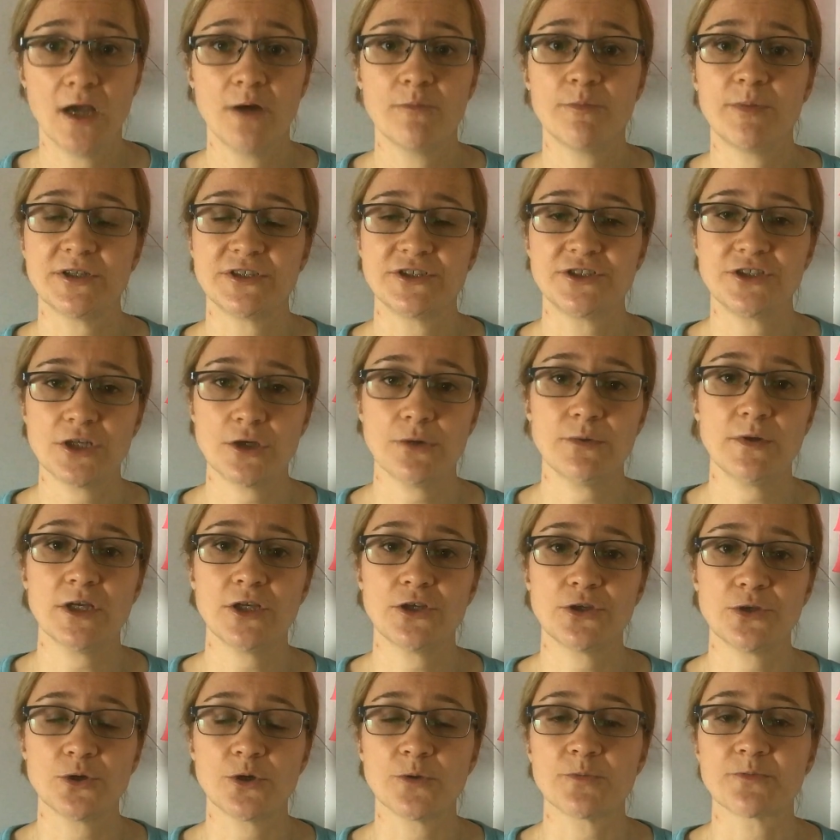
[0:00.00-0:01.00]
But
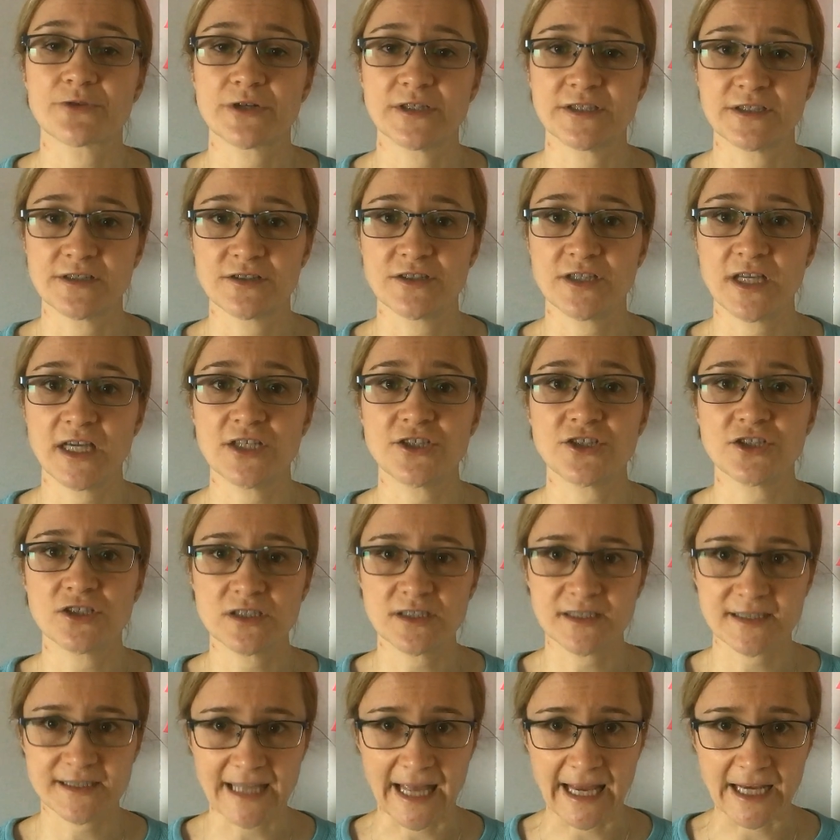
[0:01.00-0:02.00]
during your presentation
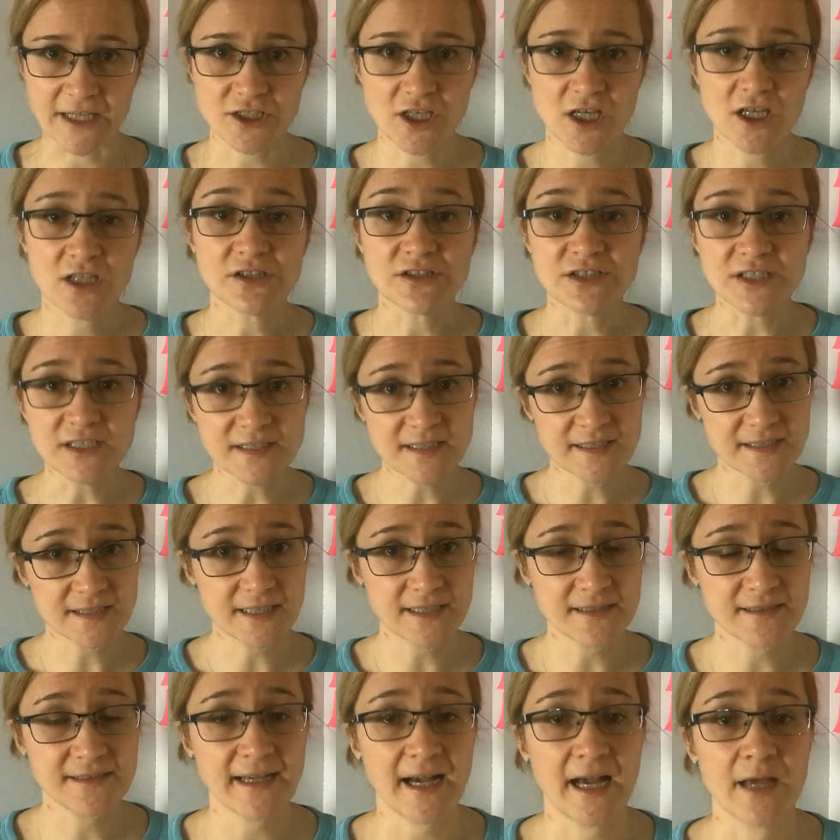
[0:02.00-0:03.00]
stage, this is
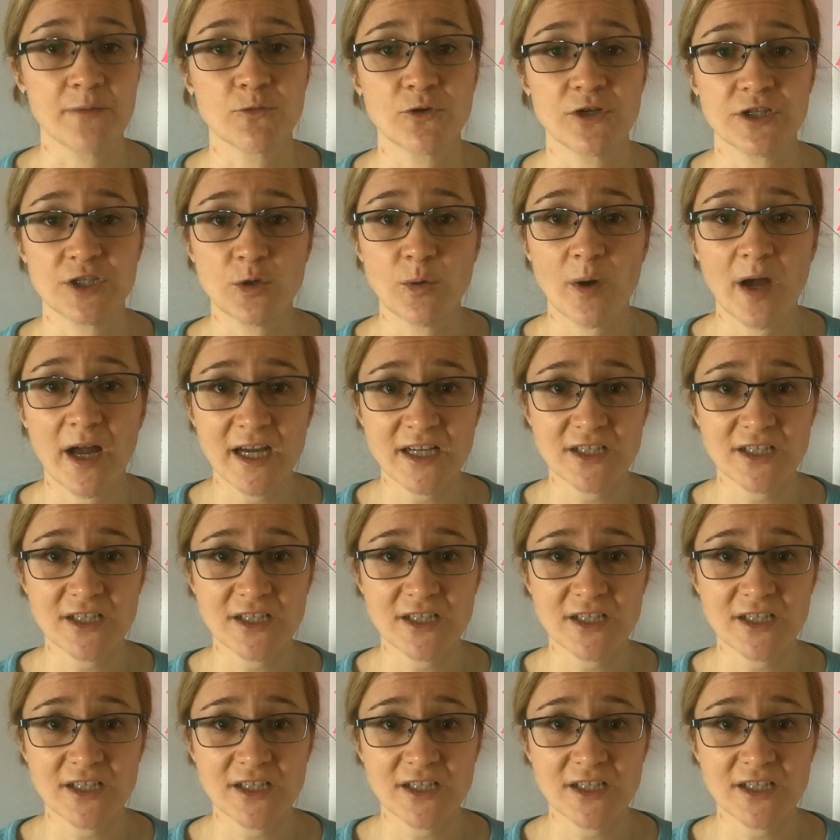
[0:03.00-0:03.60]
the time when you